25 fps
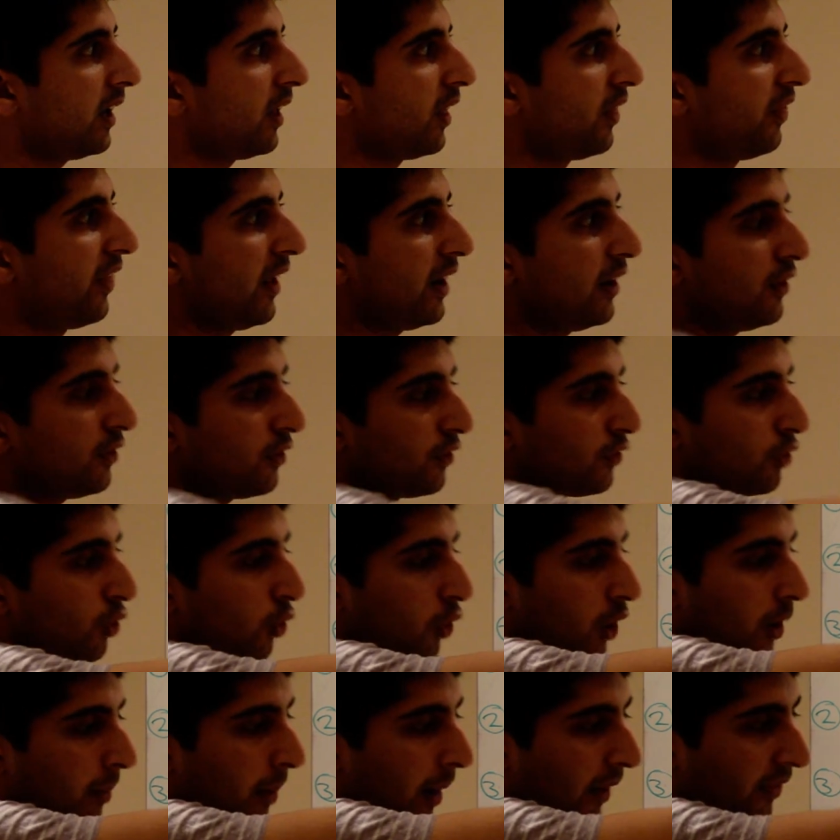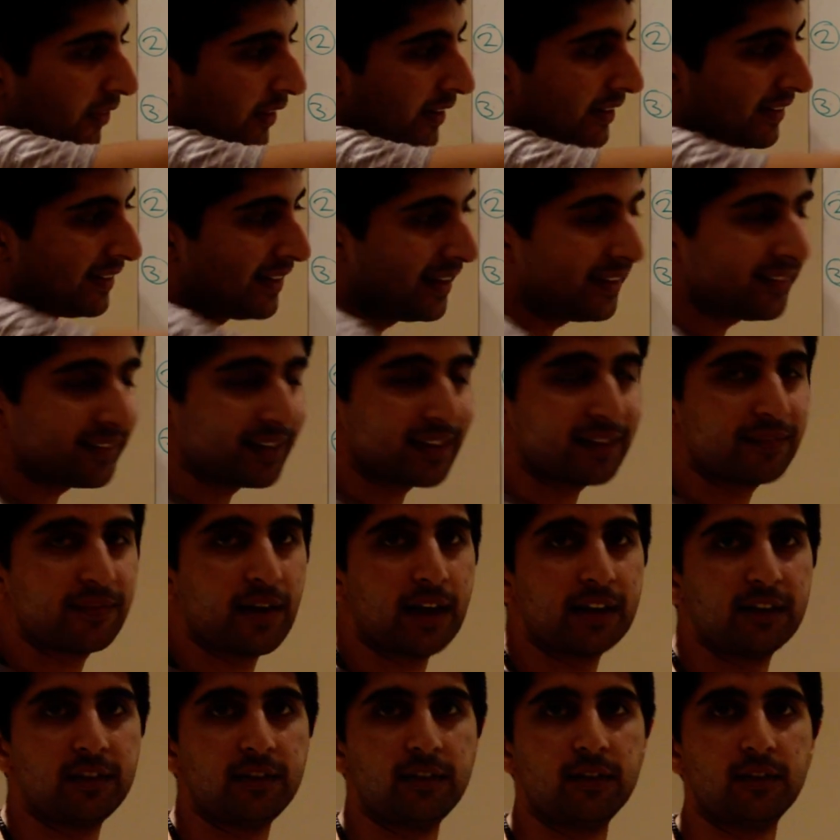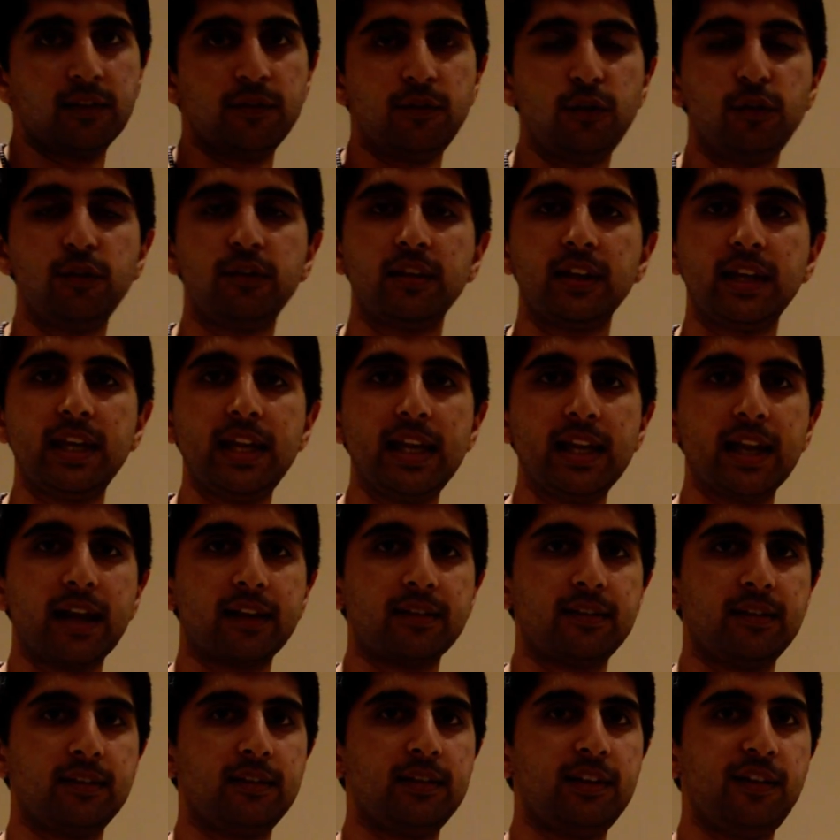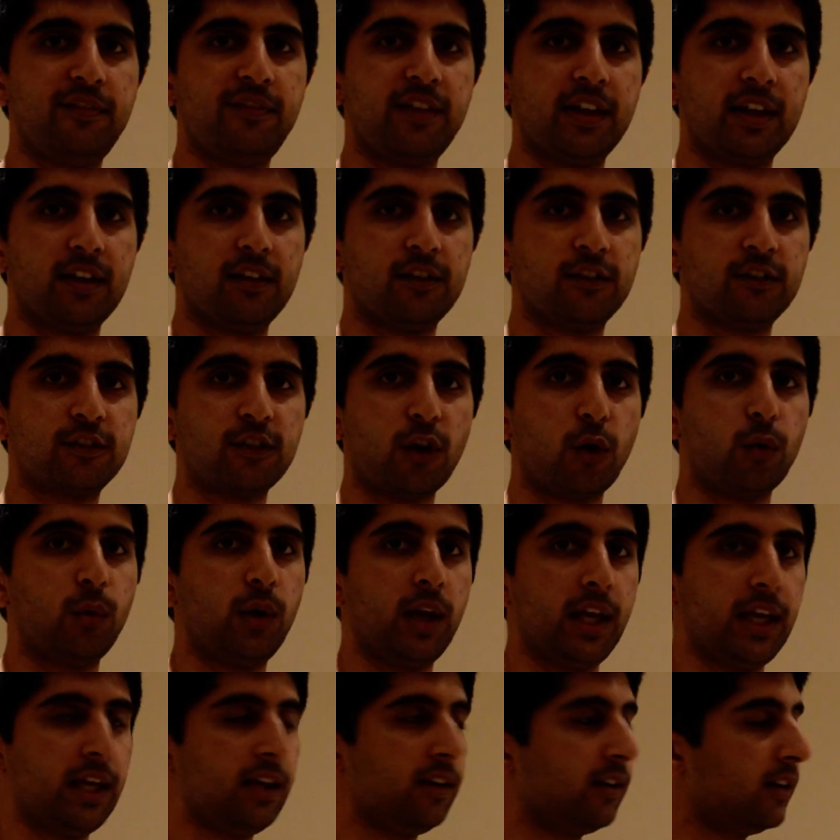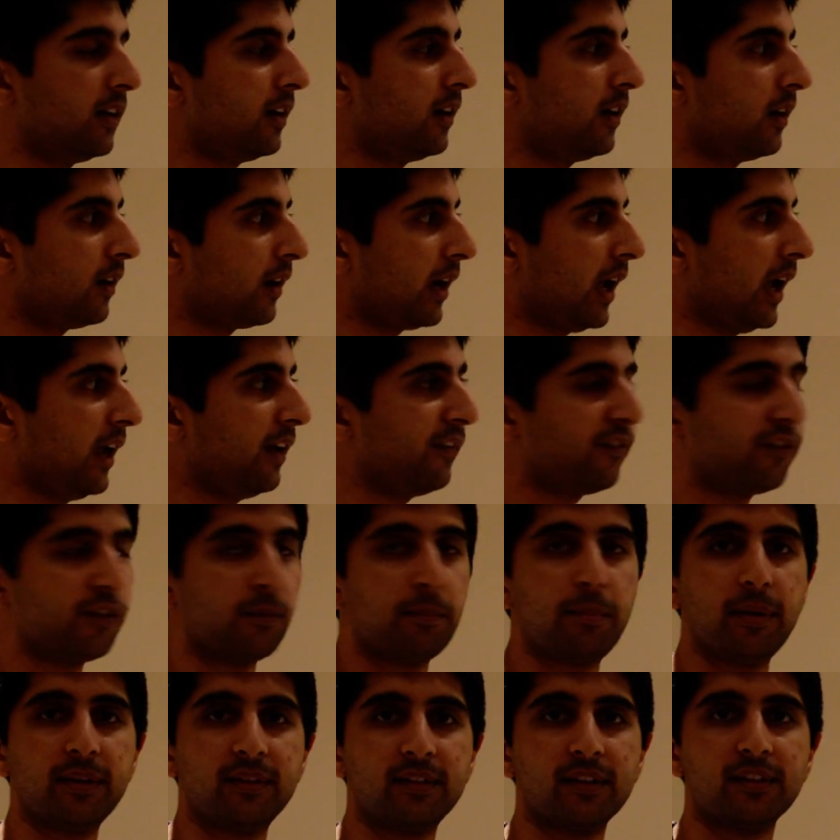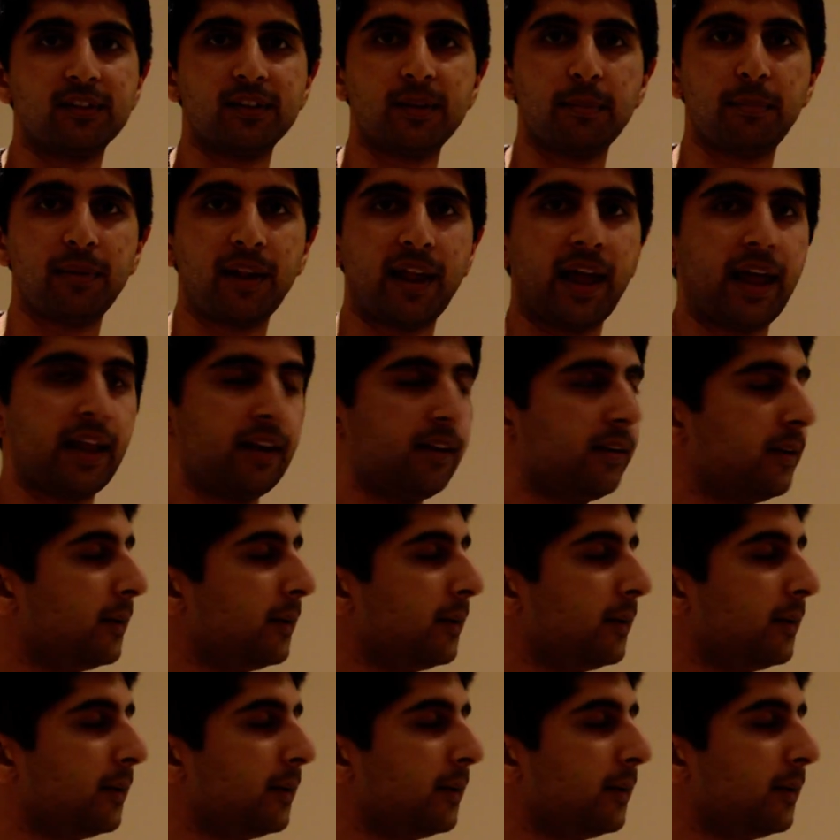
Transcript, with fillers: Then you just talk about the disadvantages of using elasticity figures solely, okay, for a business to plan.